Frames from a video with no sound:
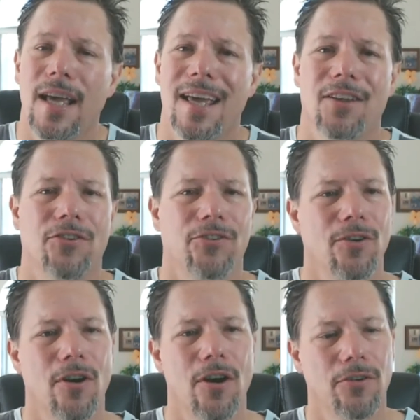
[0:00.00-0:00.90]
it's
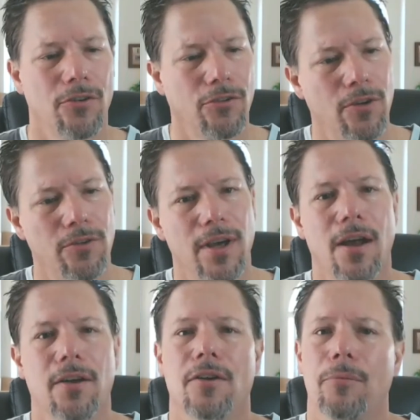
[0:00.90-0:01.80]
so hard to slow
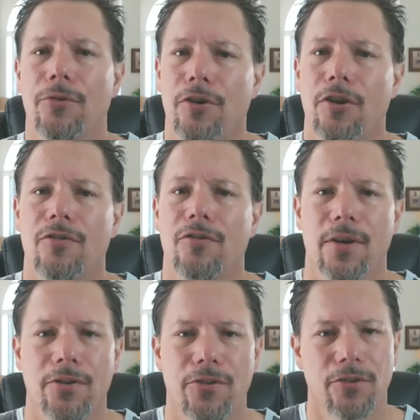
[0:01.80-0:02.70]
down and observe
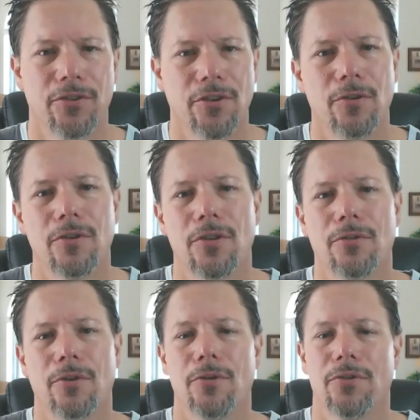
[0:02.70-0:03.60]
because you're so in the
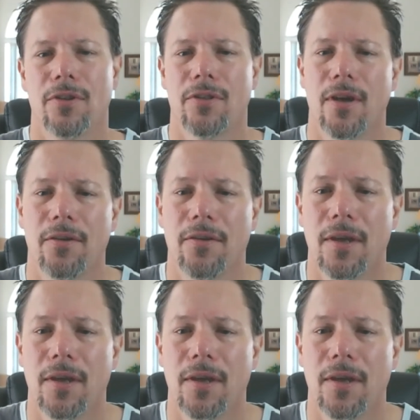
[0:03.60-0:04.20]
throes of things,